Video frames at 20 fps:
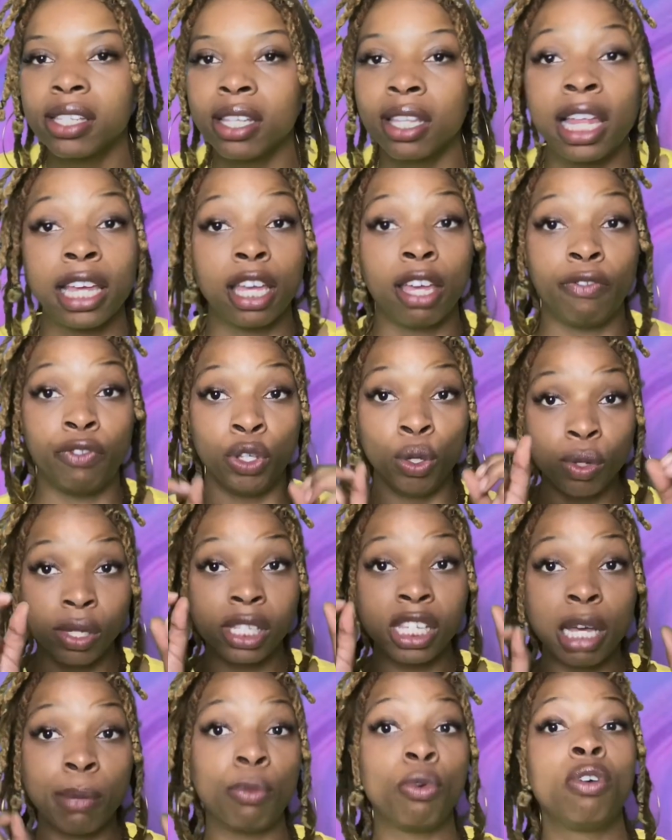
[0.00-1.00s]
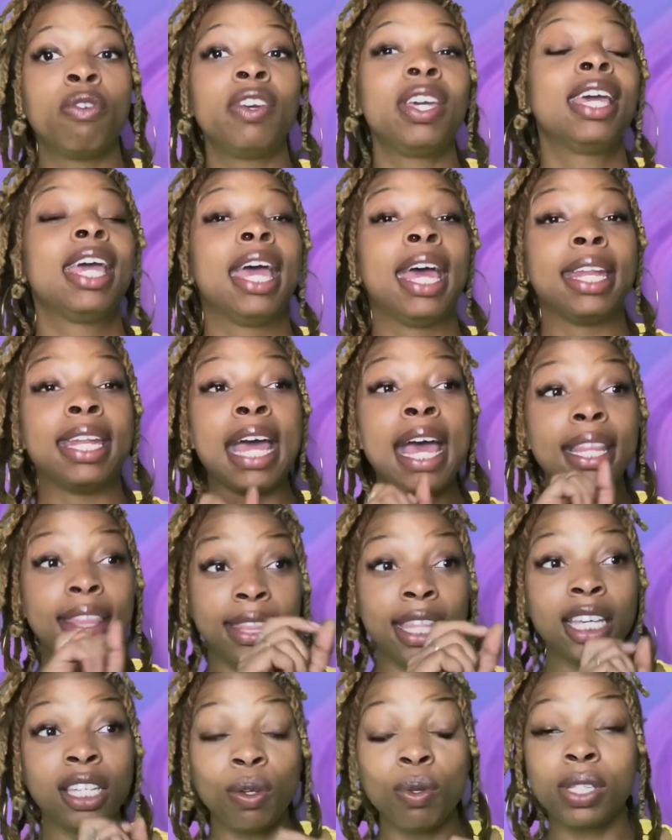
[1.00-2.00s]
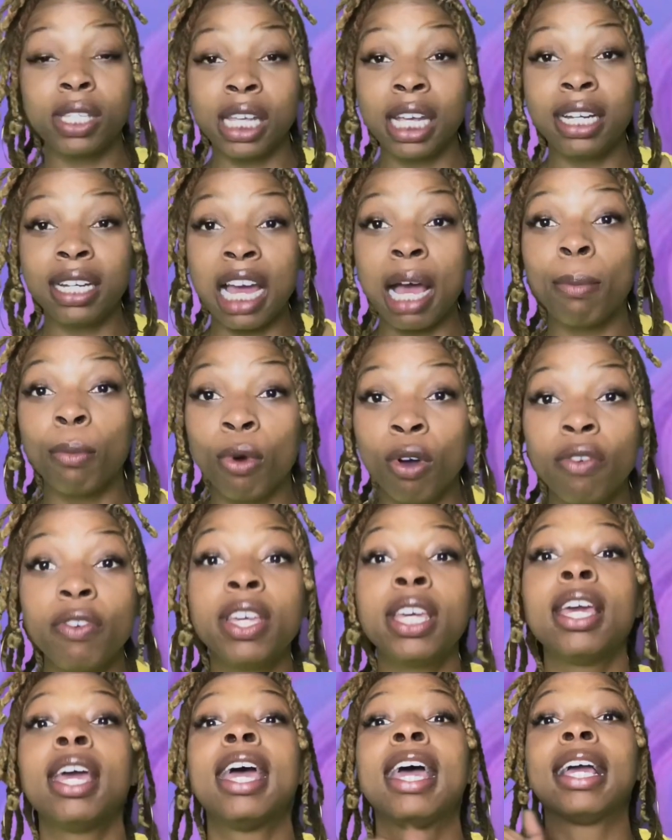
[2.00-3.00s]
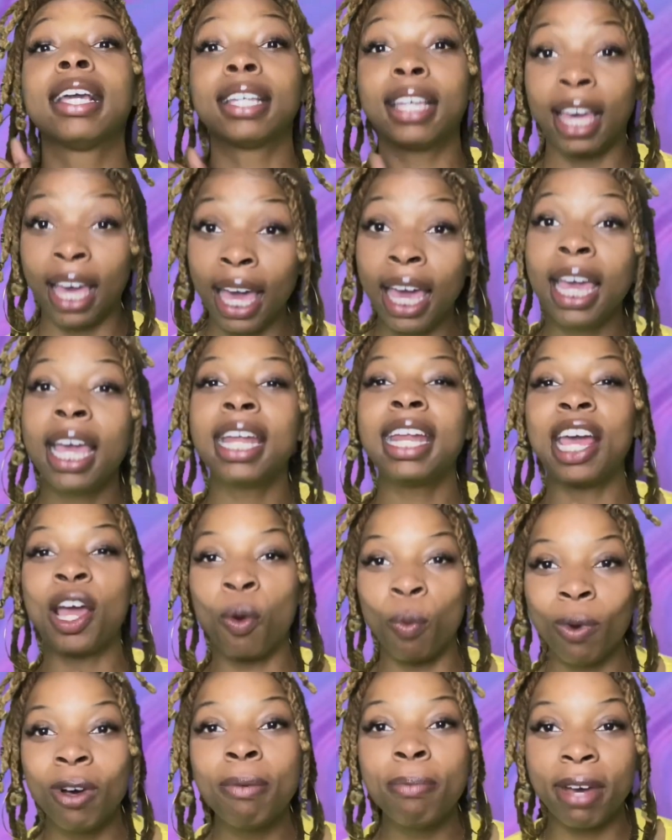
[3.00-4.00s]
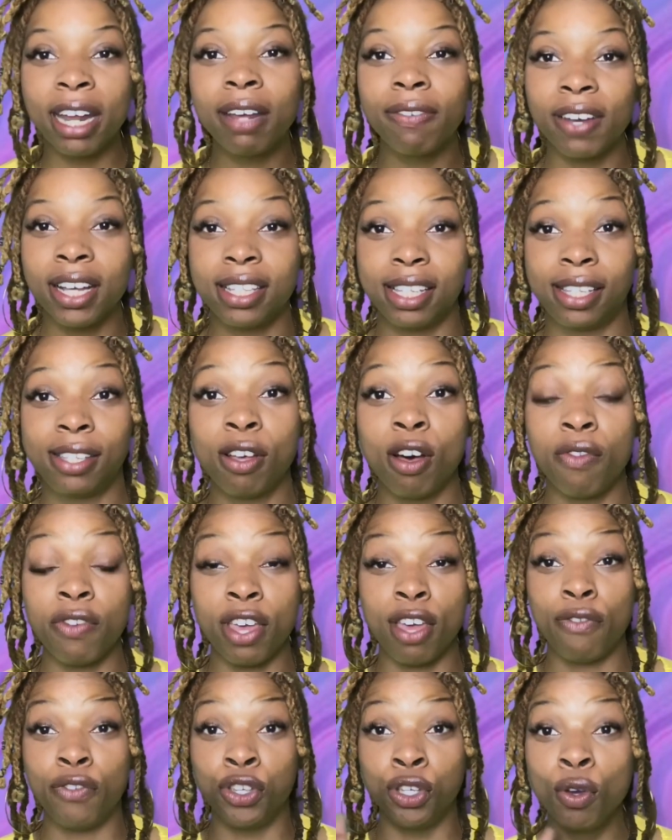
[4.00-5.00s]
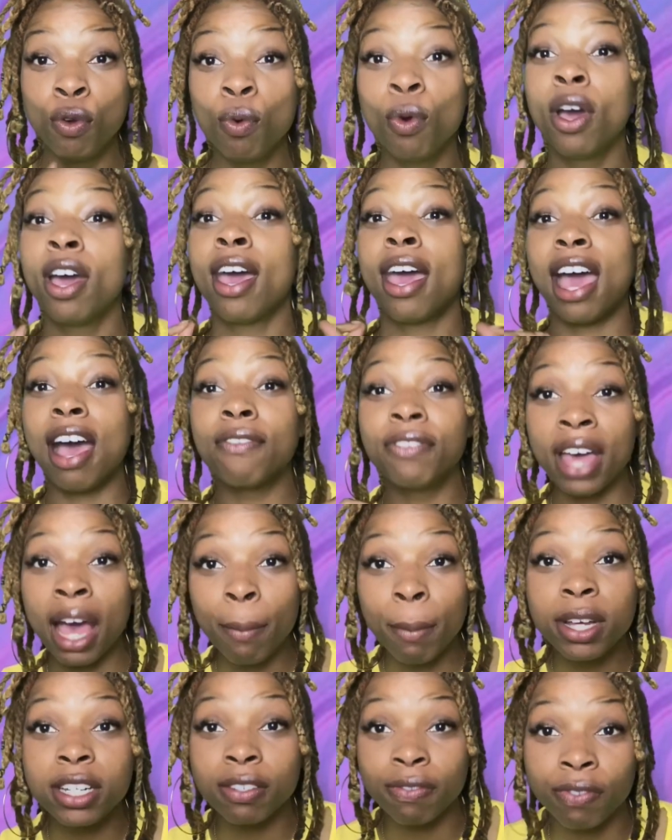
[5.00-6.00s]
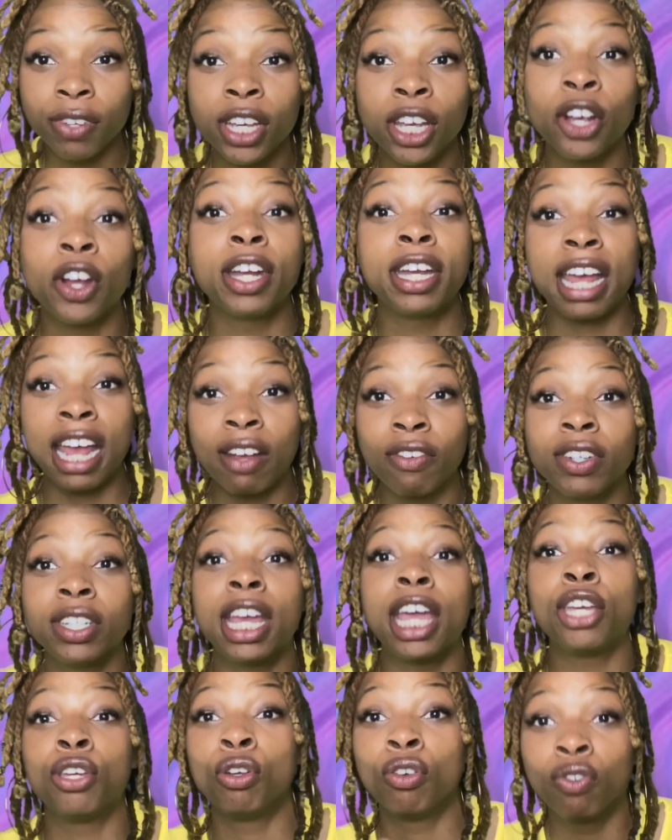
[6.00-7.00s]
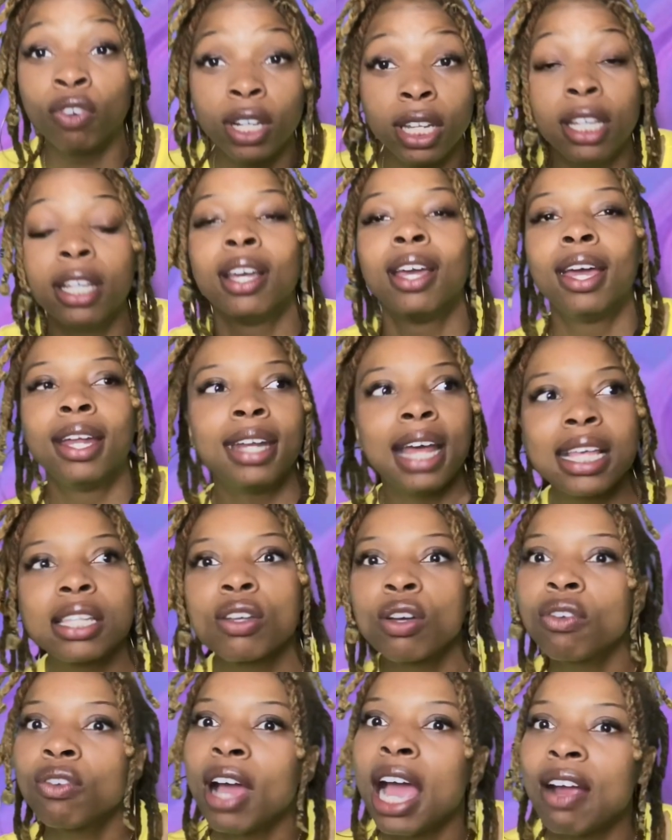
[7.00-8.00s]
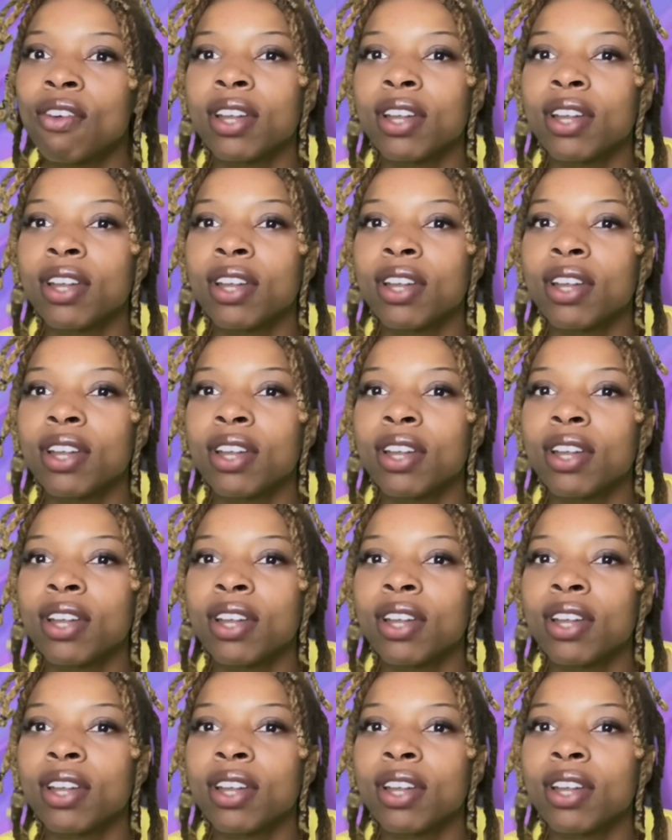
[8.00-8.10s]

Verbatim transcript: Like if you see a movie, that thing you see in that movie can and will manifest itself if you have that much fear and every day you really, that's going to happen.